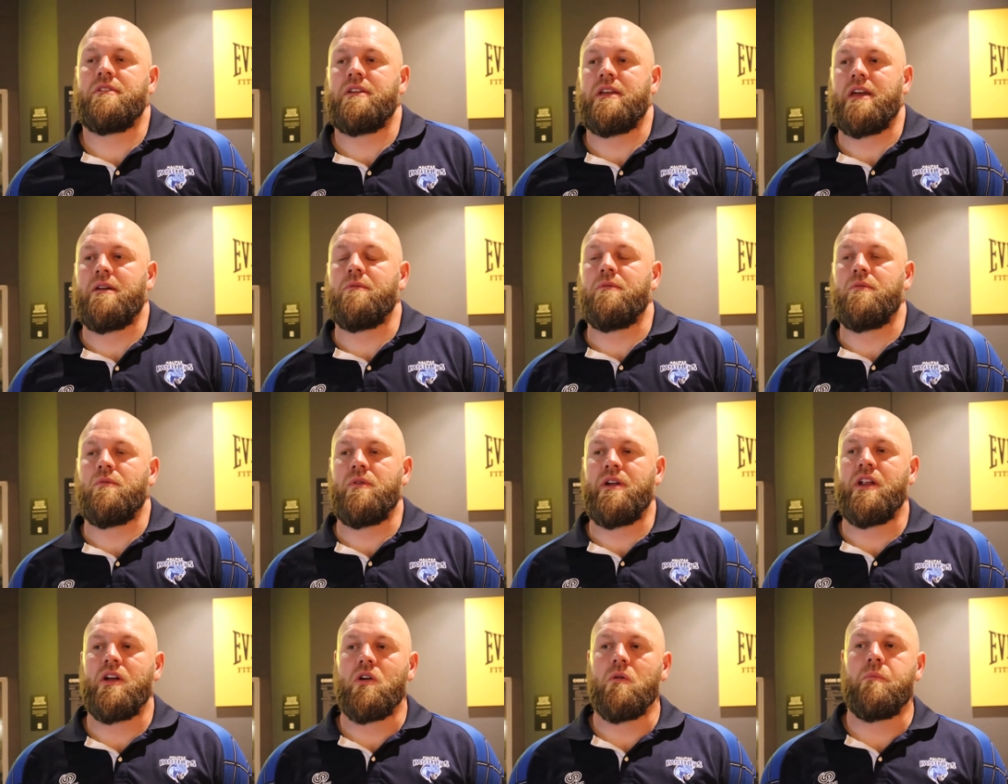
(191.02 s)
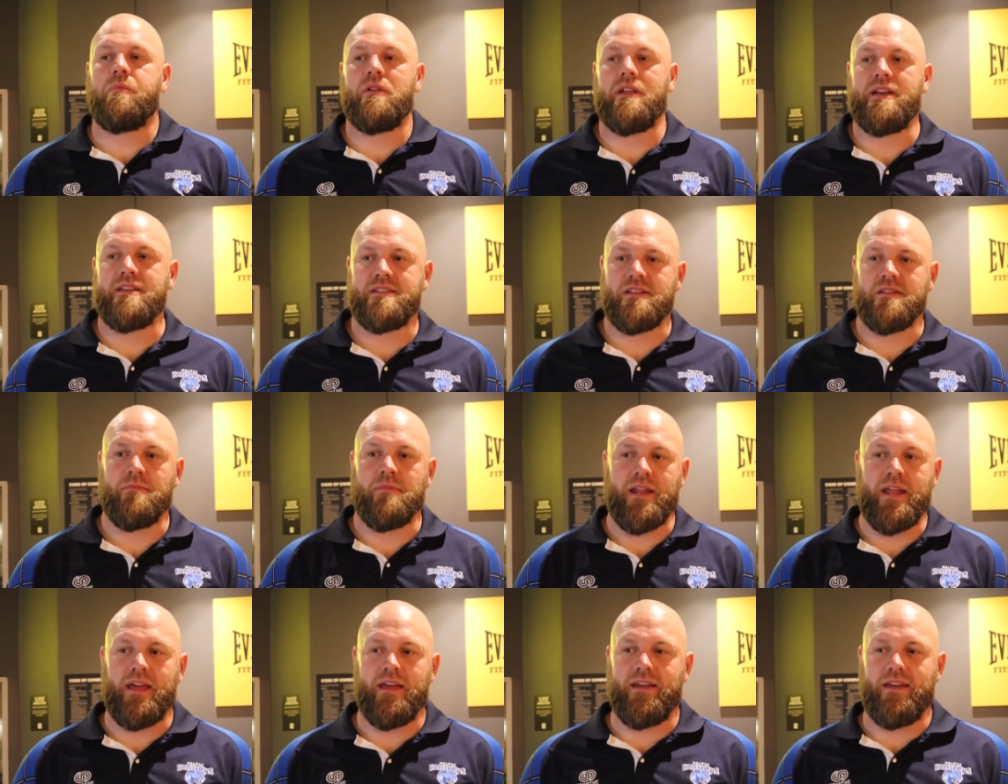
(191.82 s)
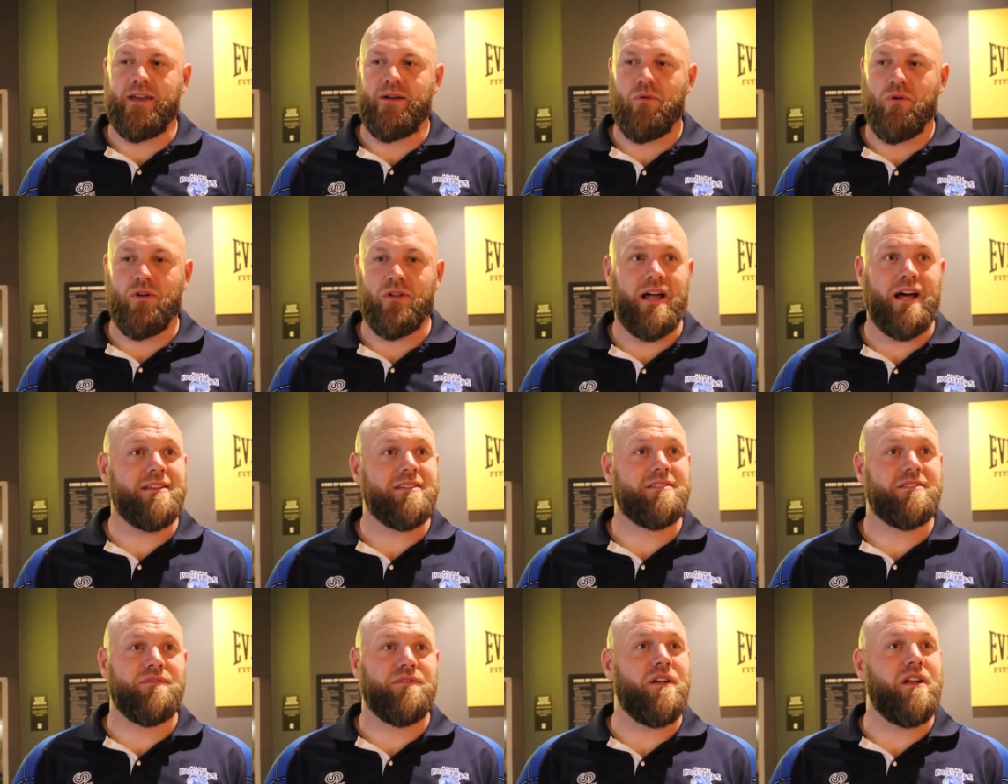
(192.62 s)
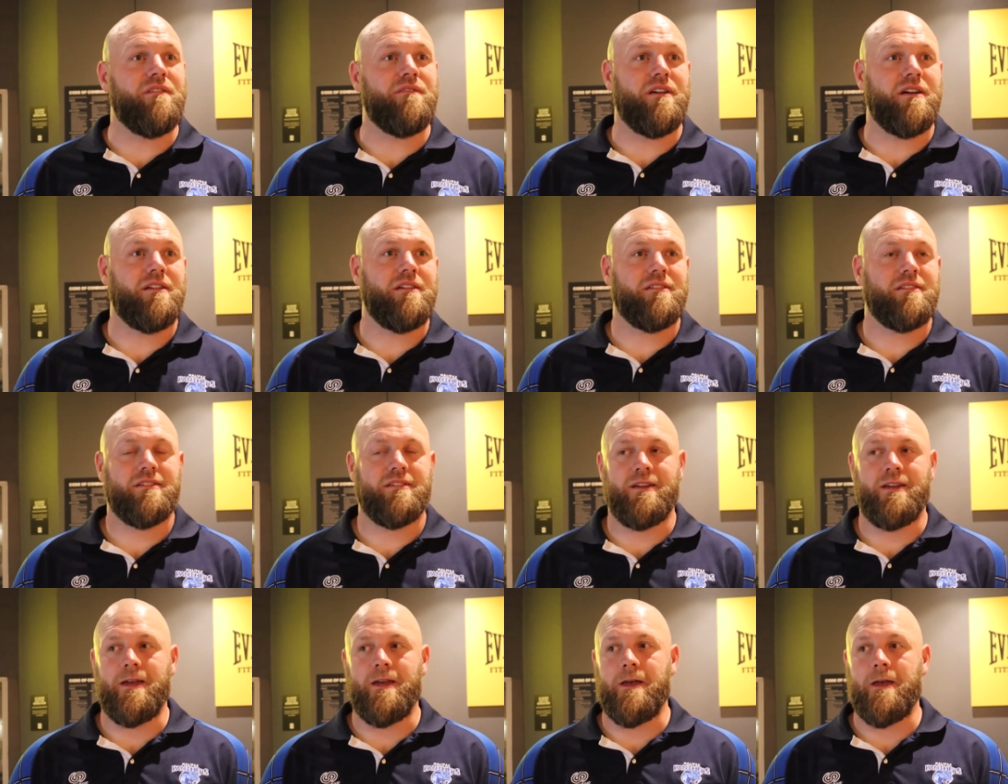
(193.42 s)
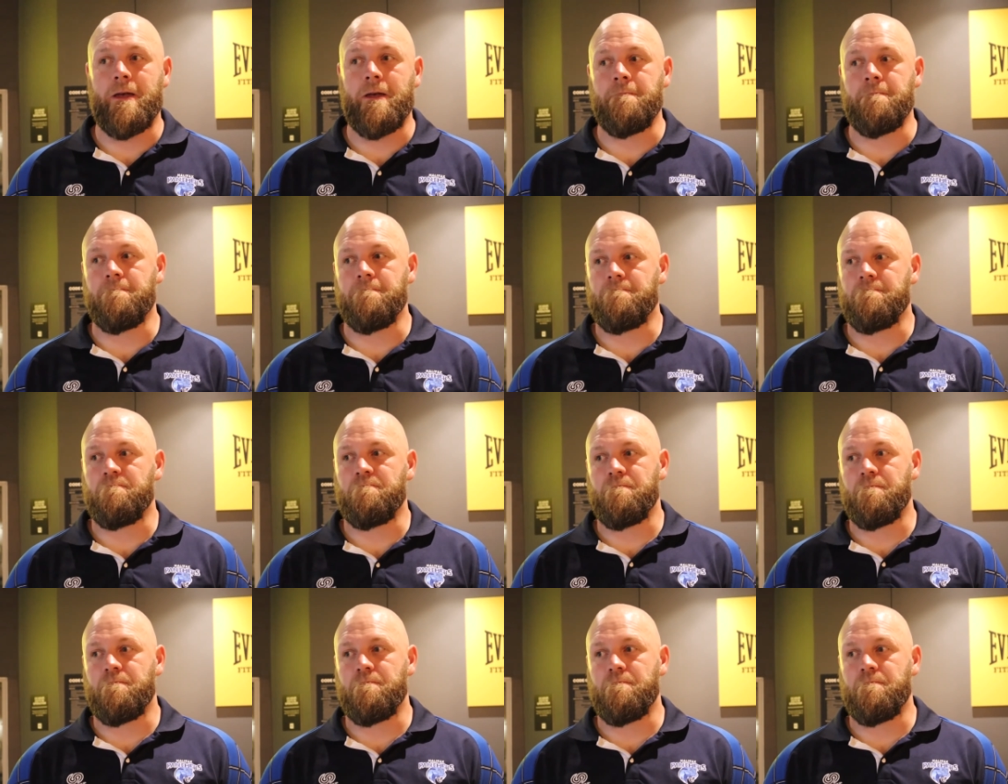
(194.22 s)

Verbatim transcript: you know, we're in a good place at the minute. It won't last forever, um,